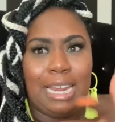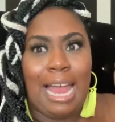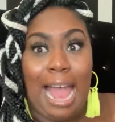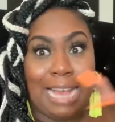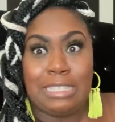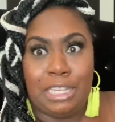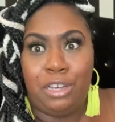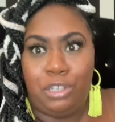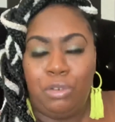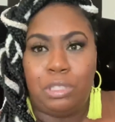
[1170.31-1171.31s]
And I
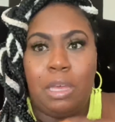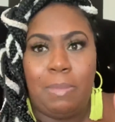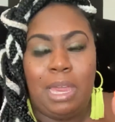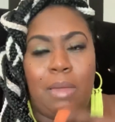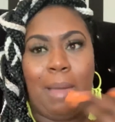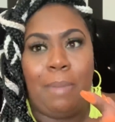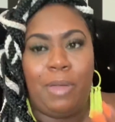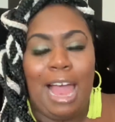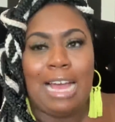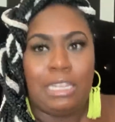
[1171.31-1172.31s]
still do. To me, in my
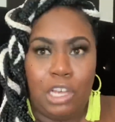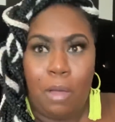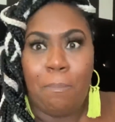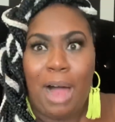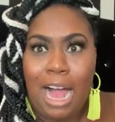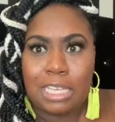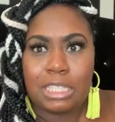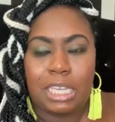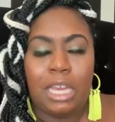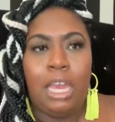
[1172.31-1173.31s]
opinion, I look
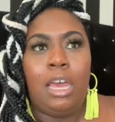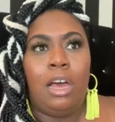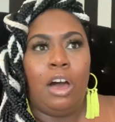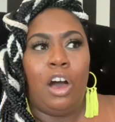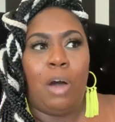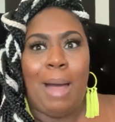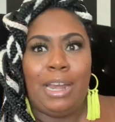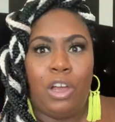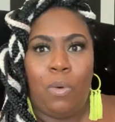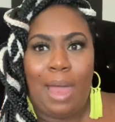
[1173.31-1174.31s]
boxy.
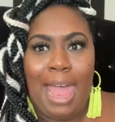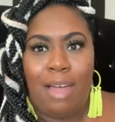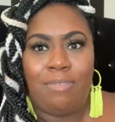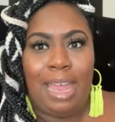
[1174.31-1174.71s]
I don't have